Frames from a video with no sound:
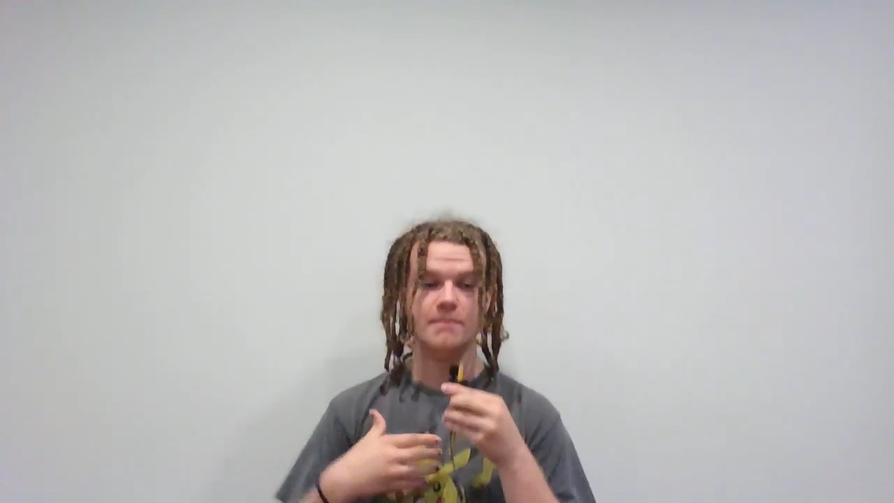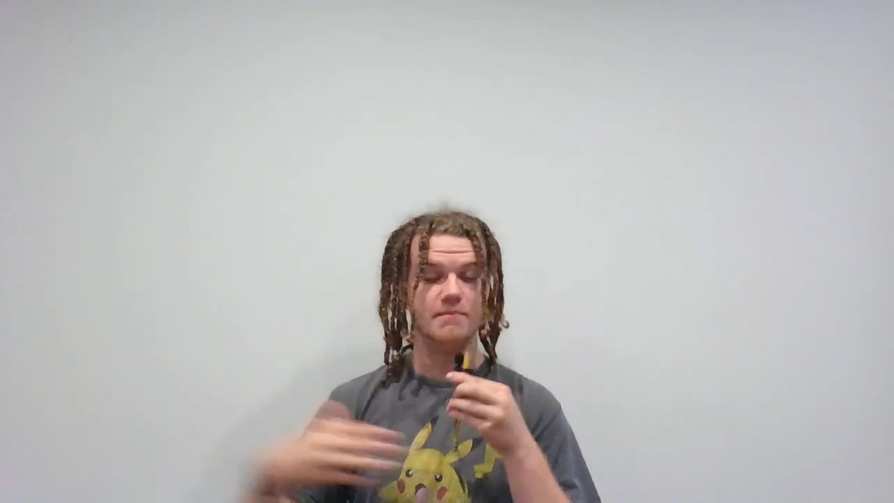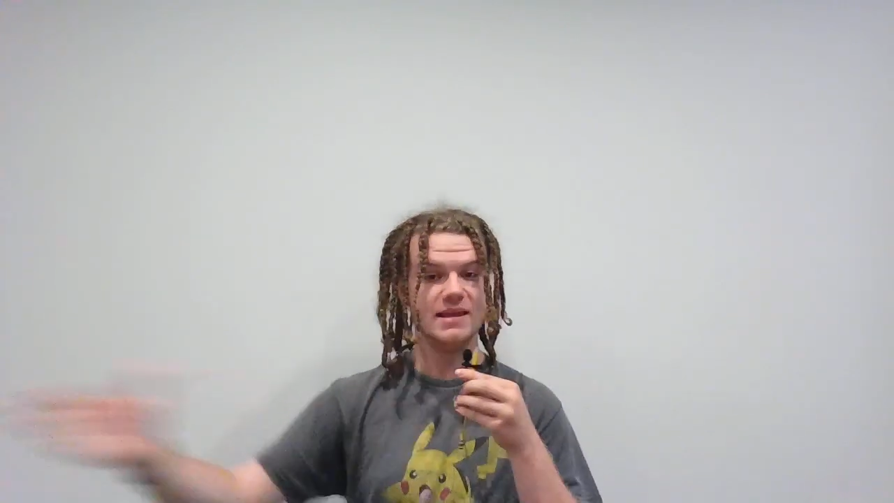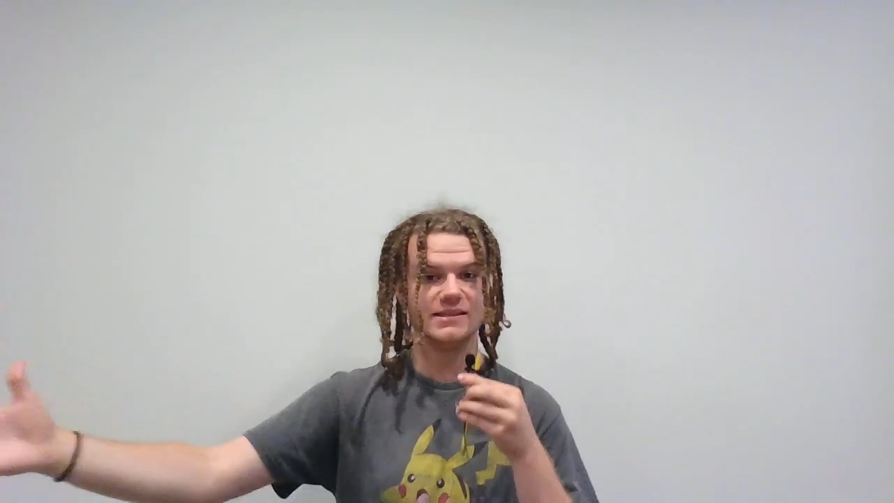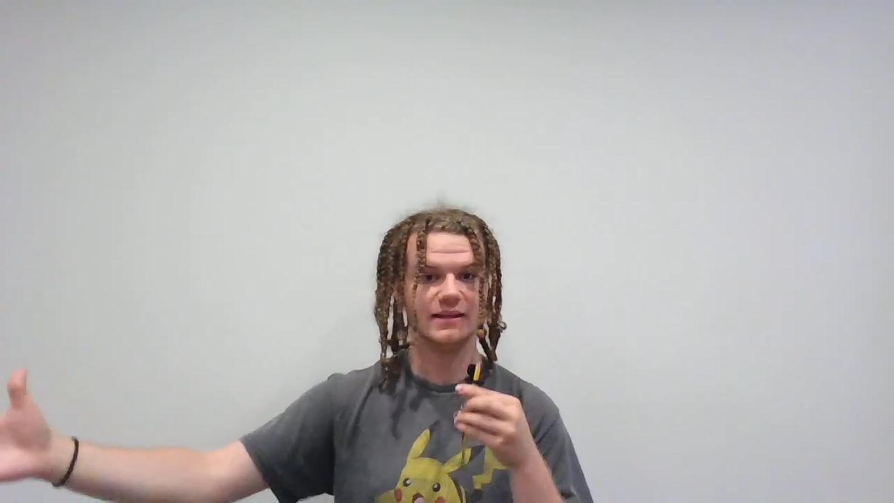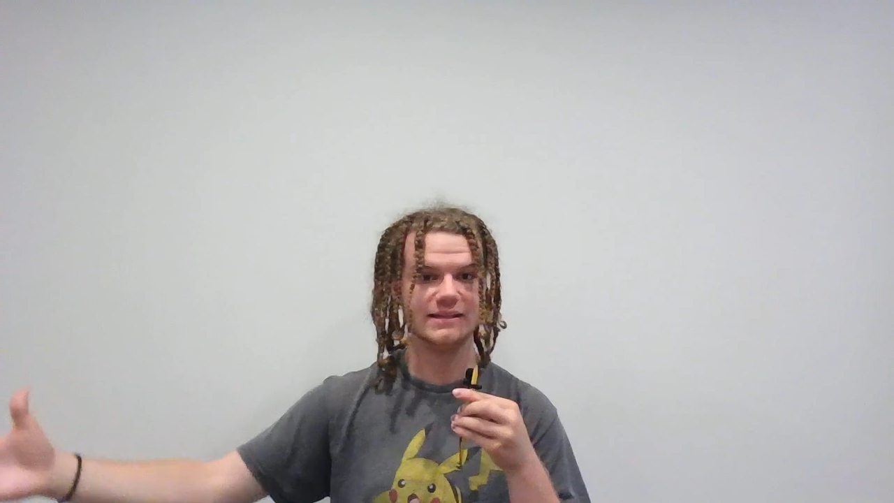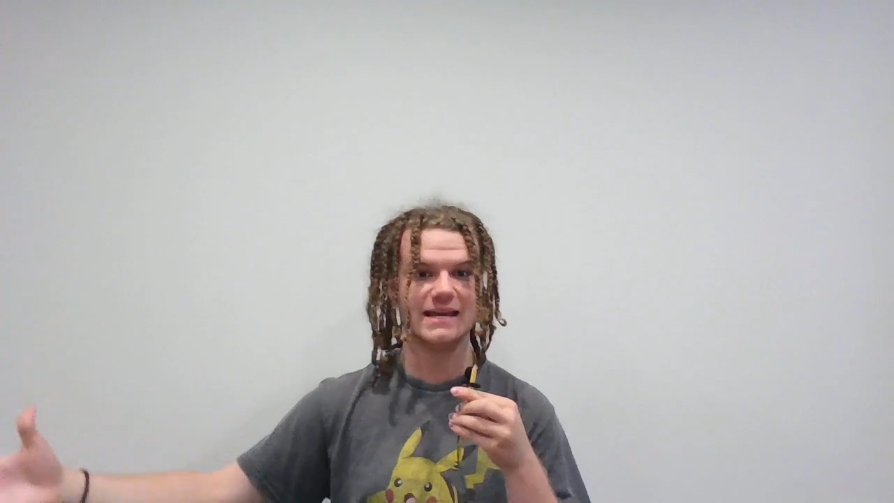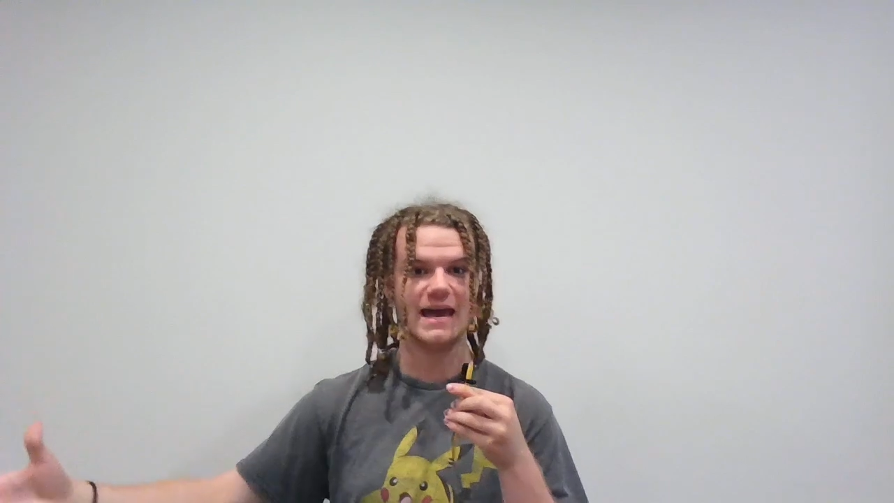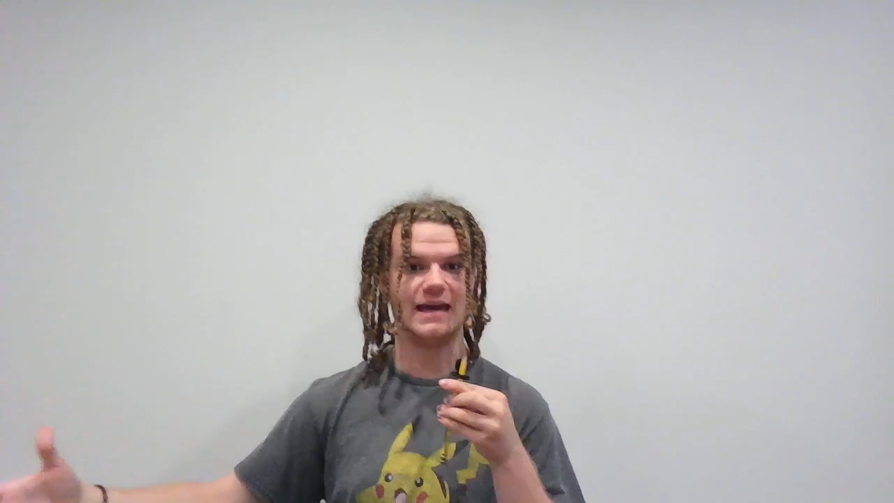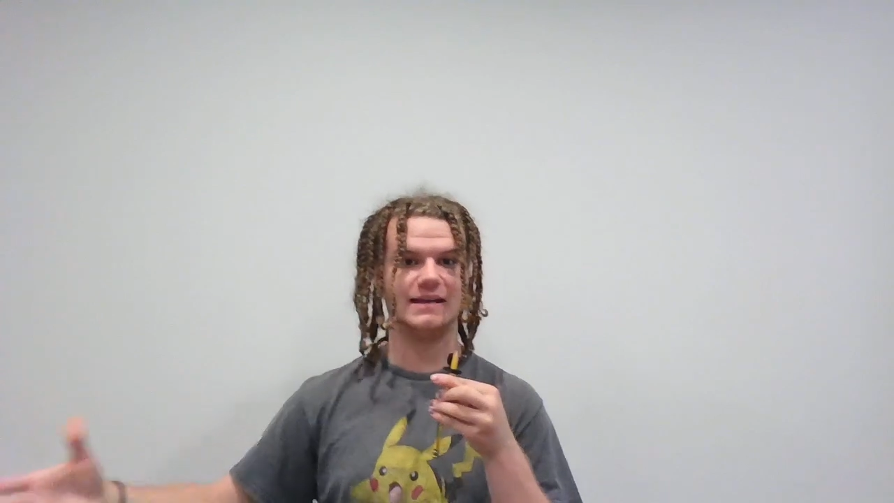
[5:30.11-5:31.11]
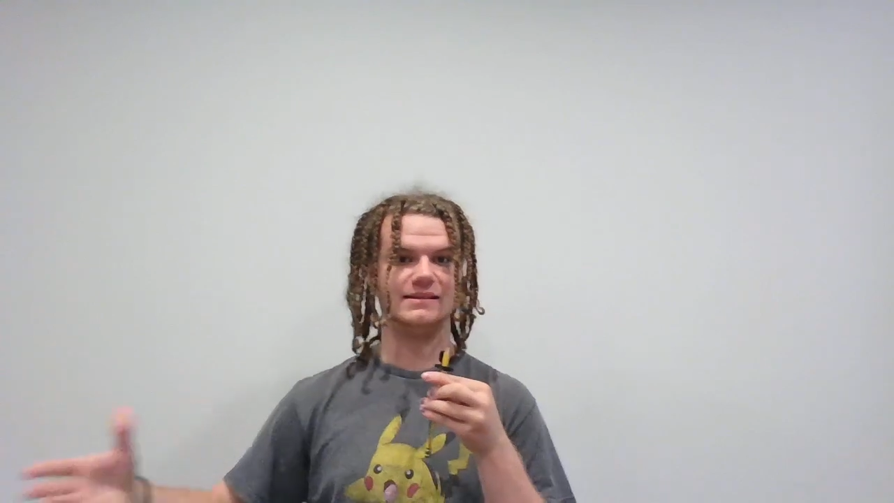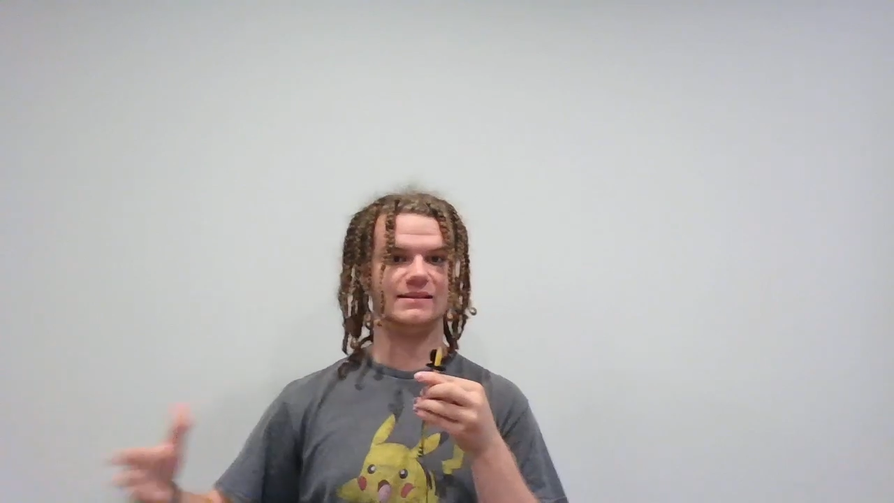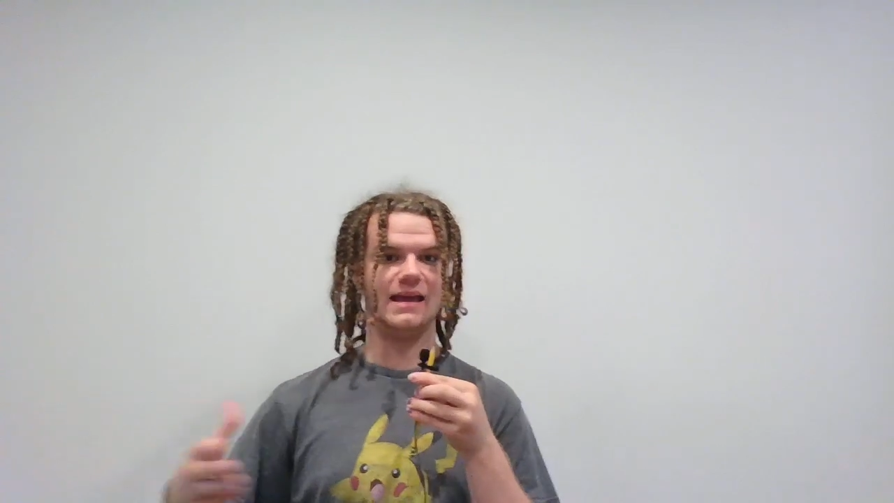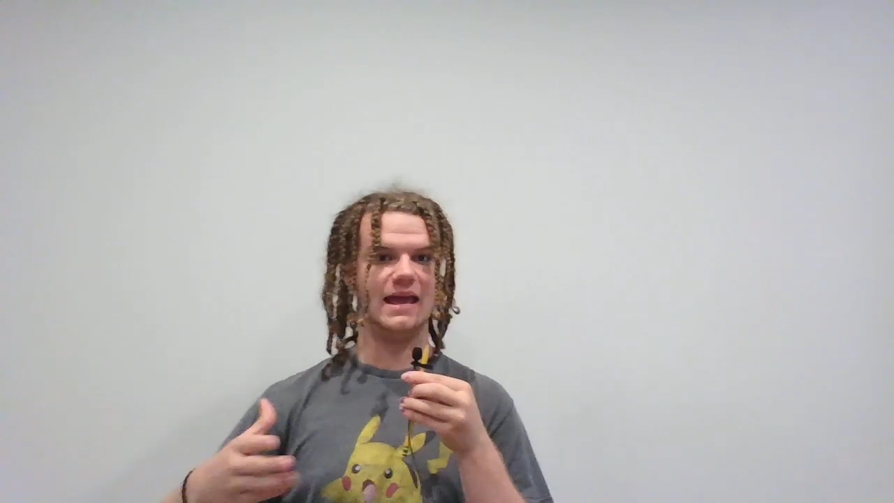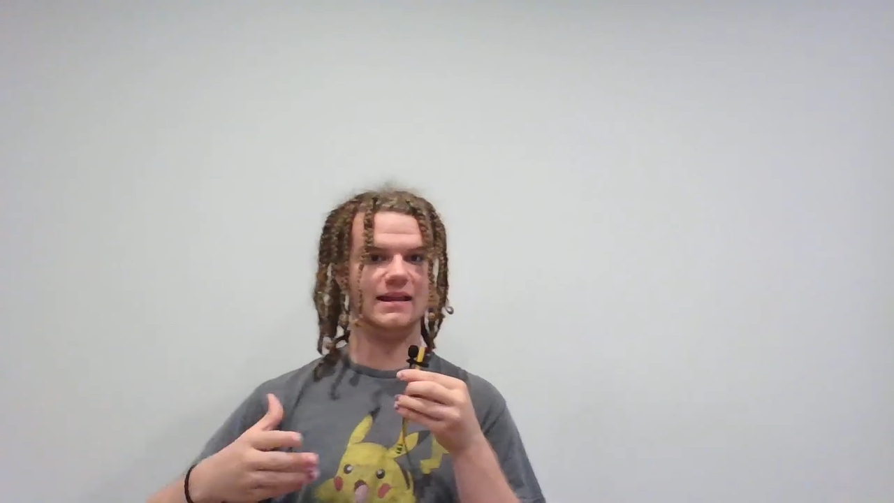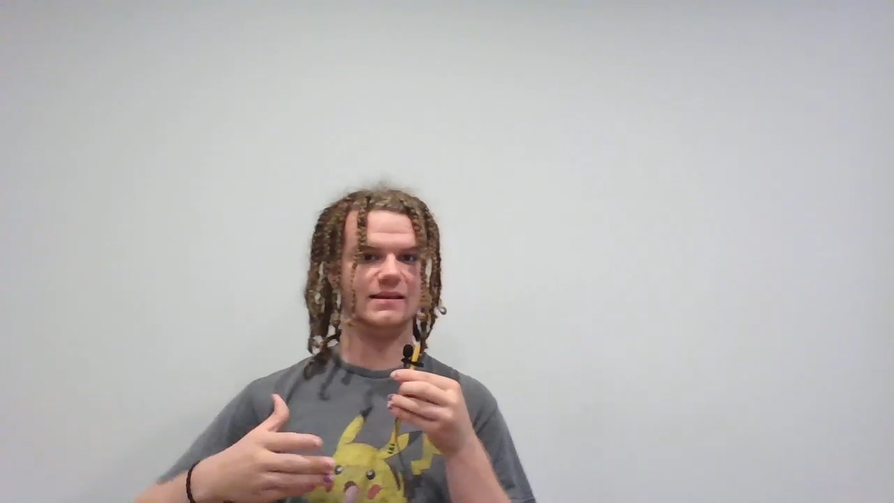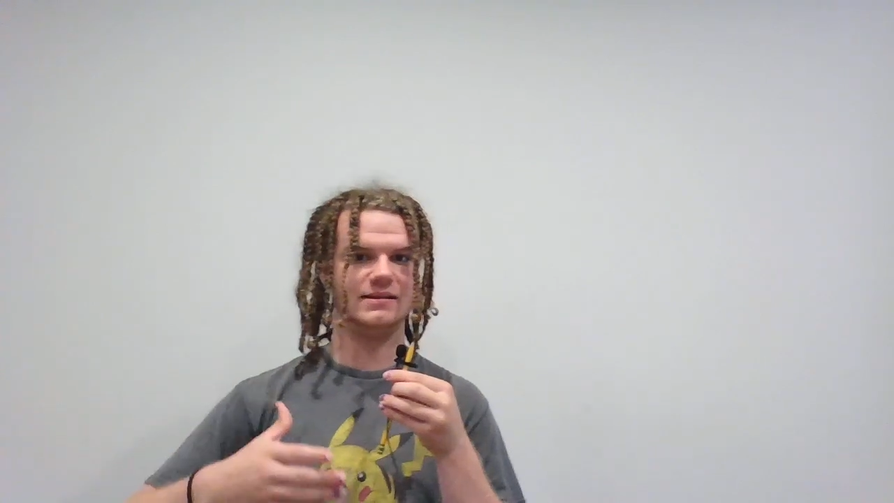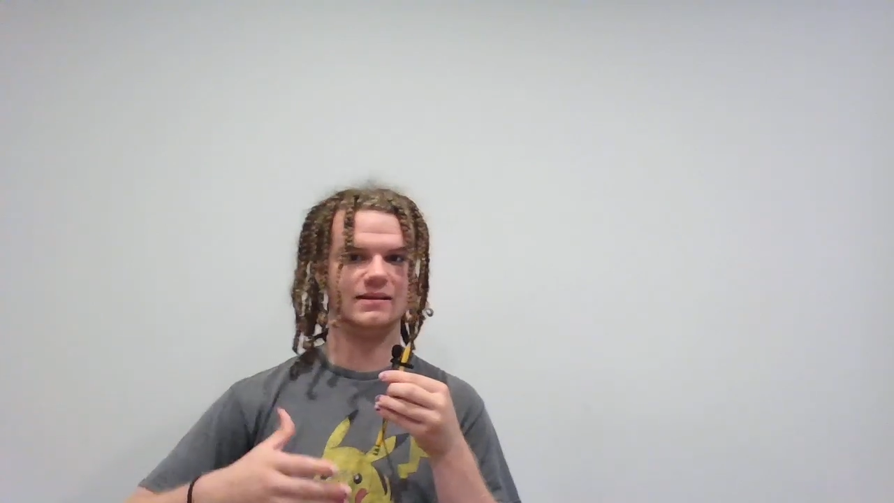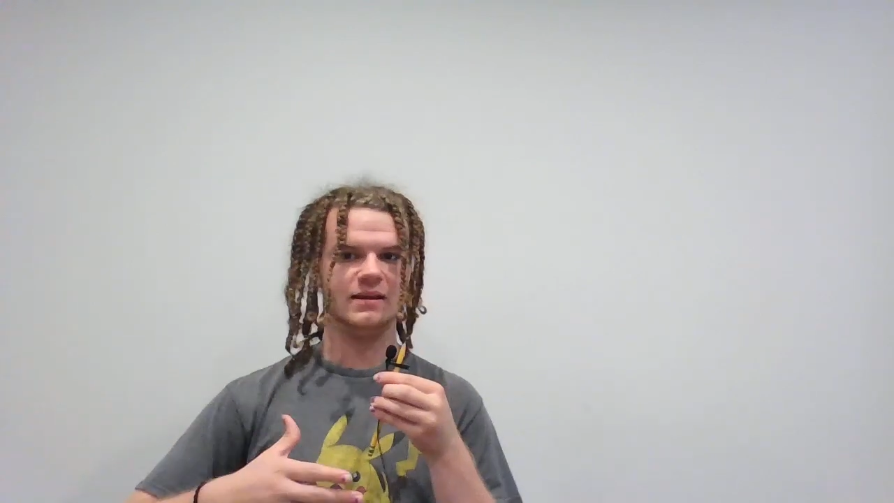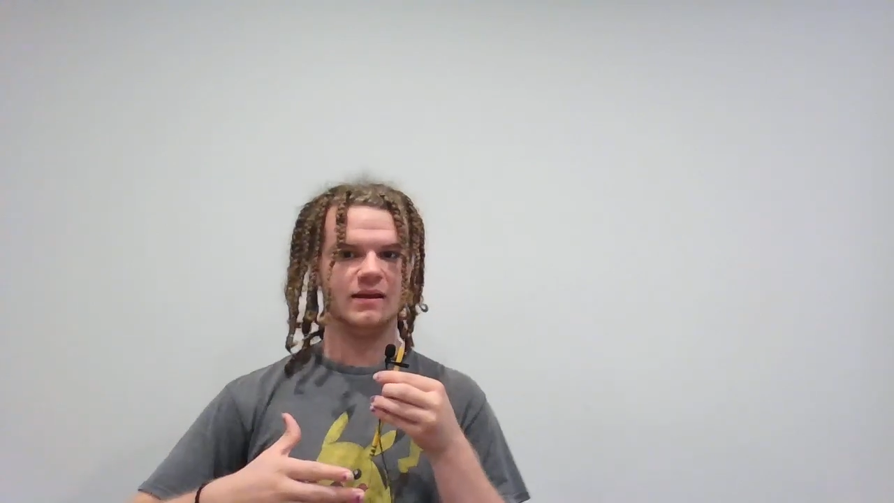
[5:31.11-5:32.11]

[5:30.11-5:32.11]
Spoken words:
missile attacks and